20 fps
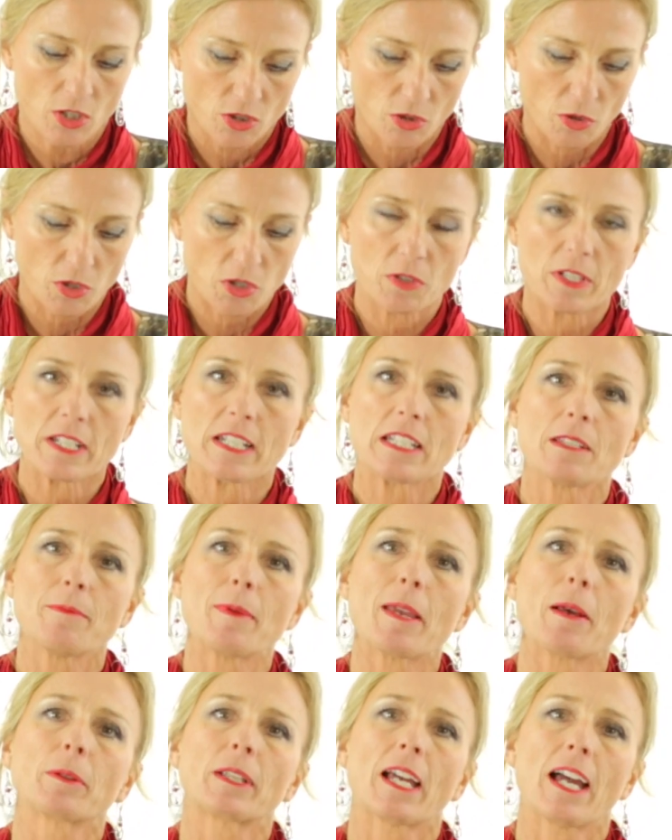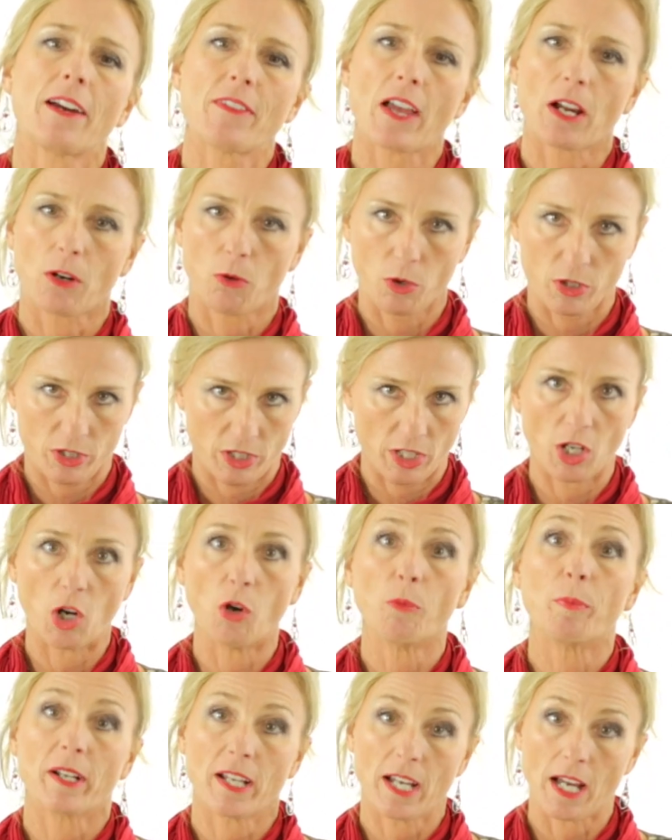So you need to be able to have that corset
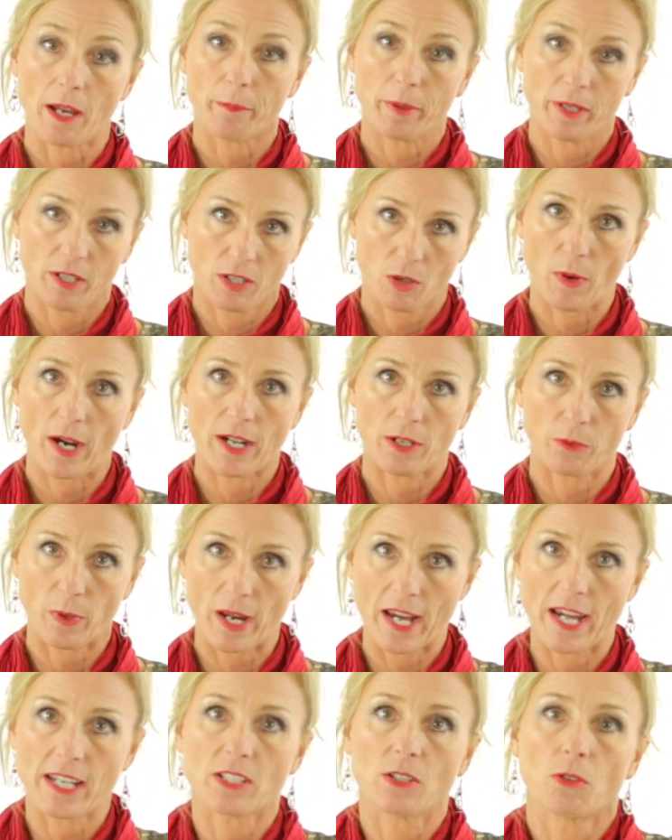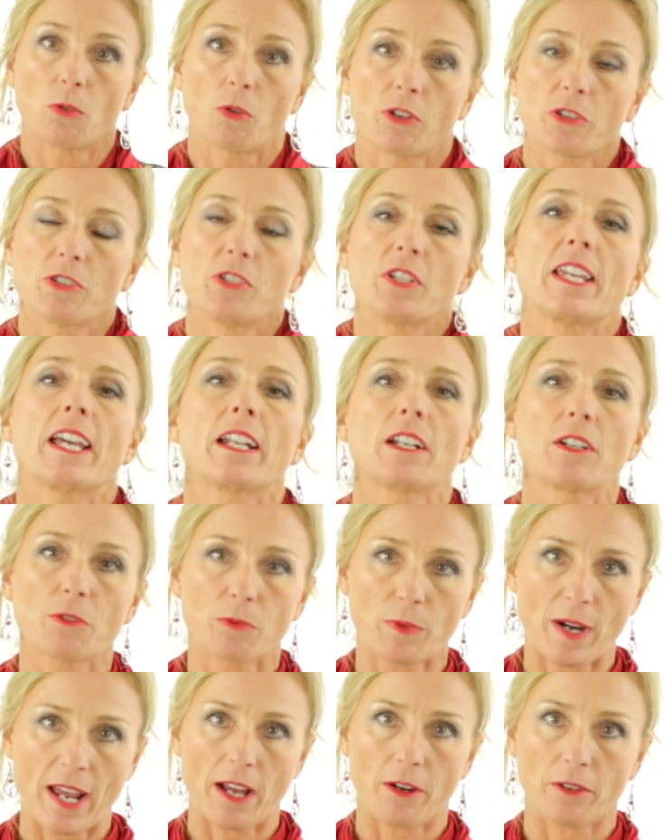open up quite a ways in order to get it
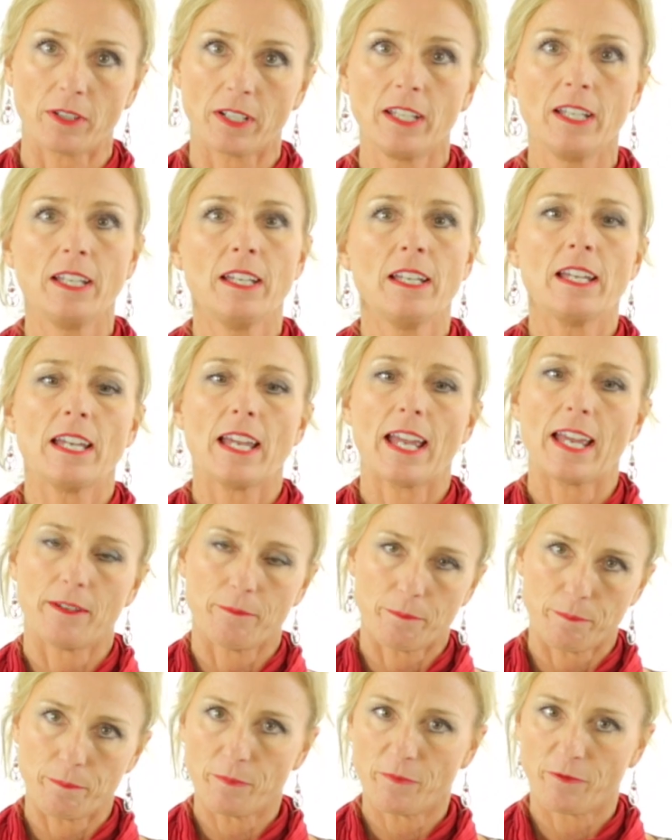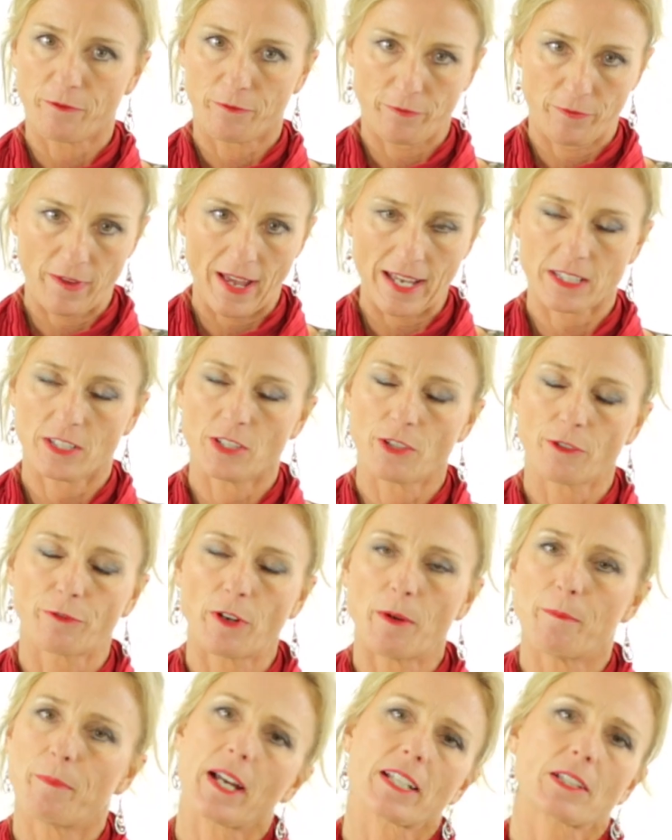around and fasten your
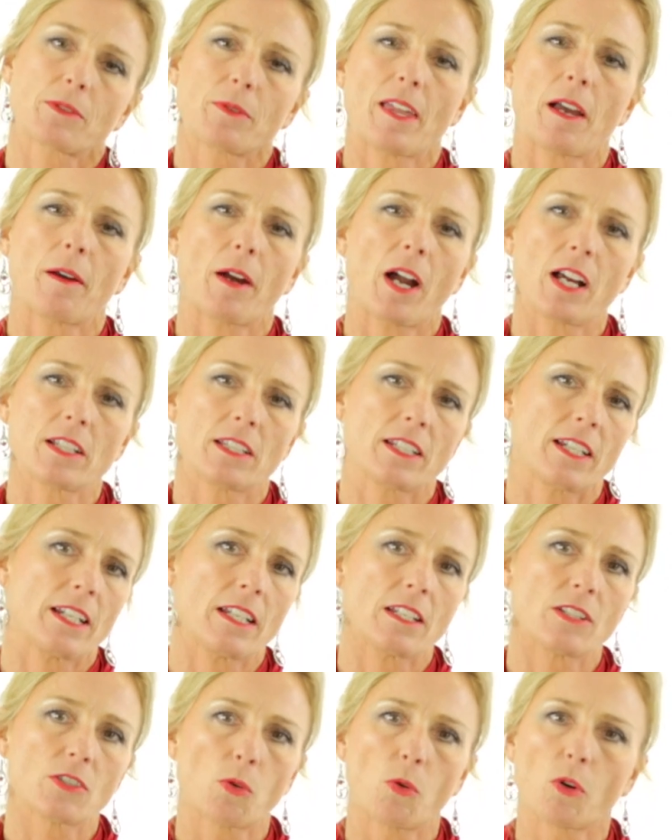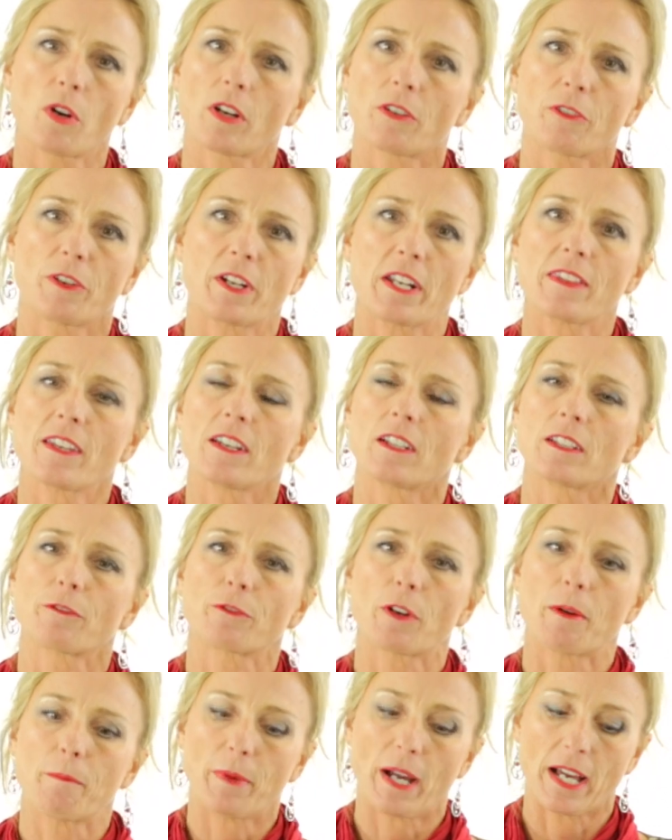front bust without causing any torque or anything on
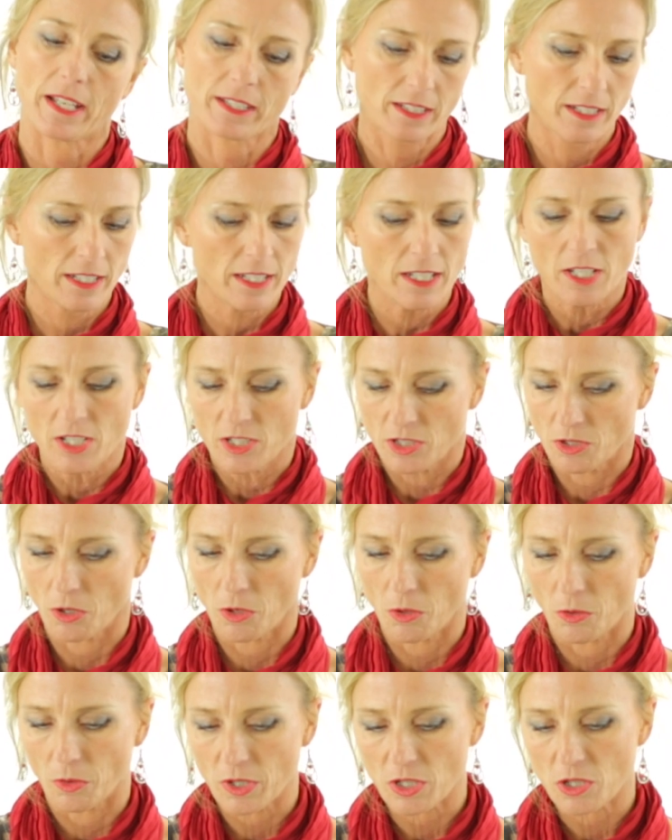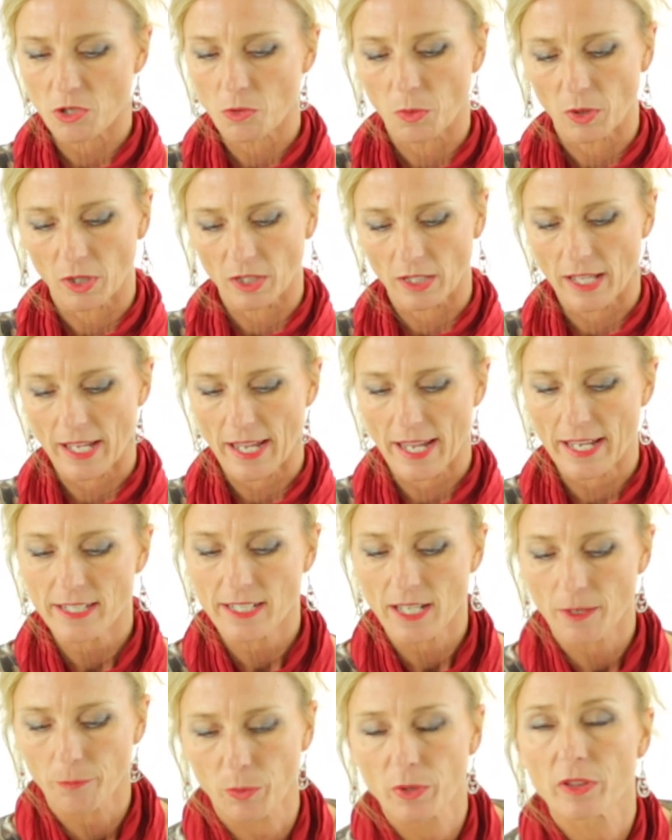the front bust. So you will
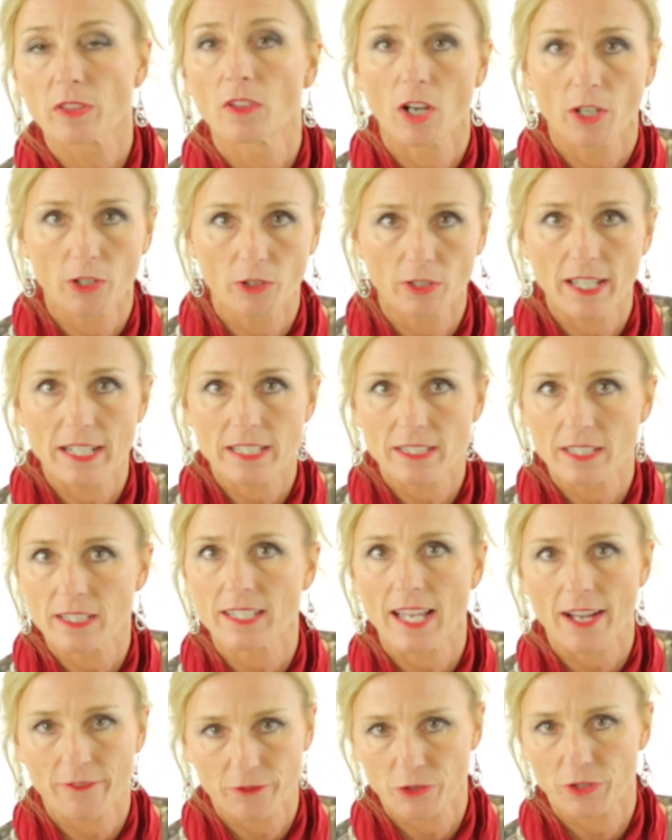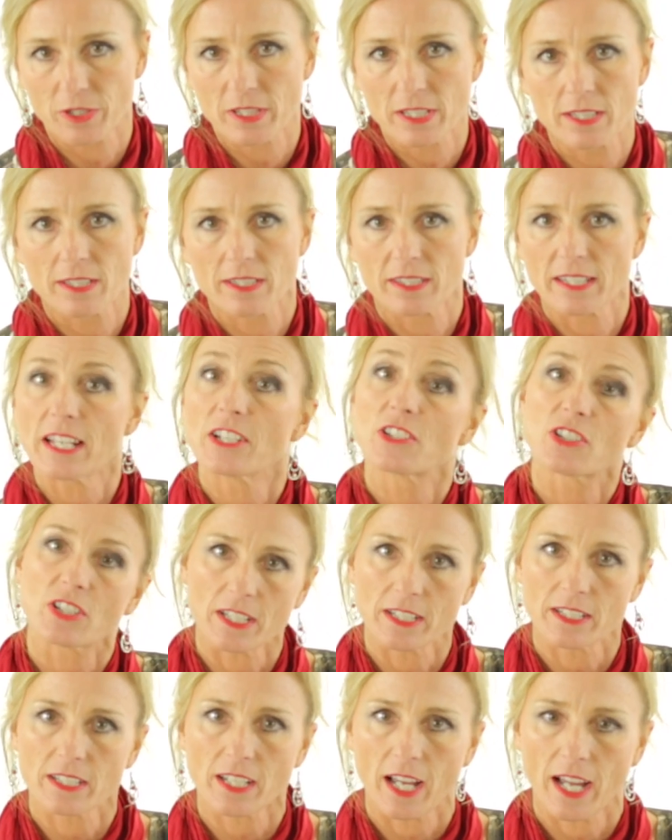end up with longer laces after it's
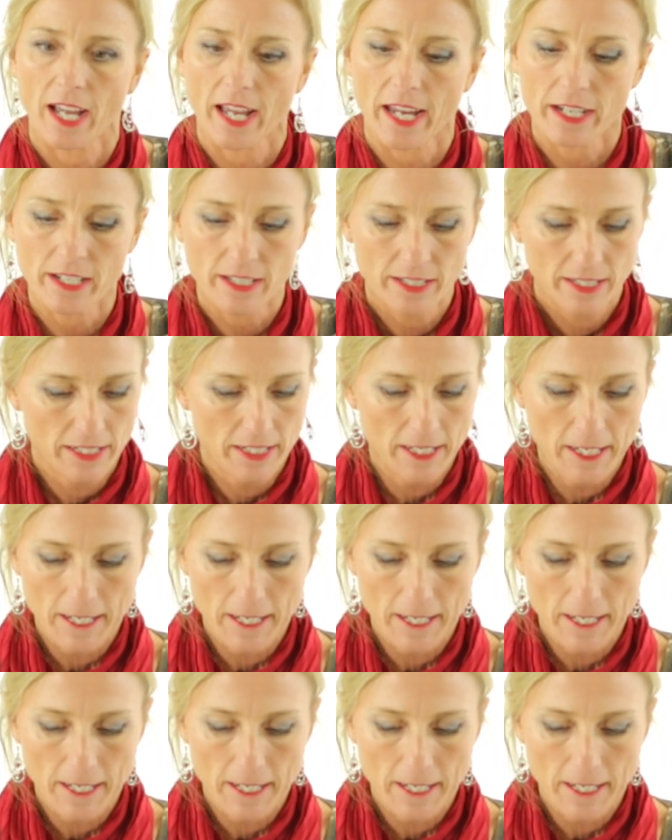cinched and tied.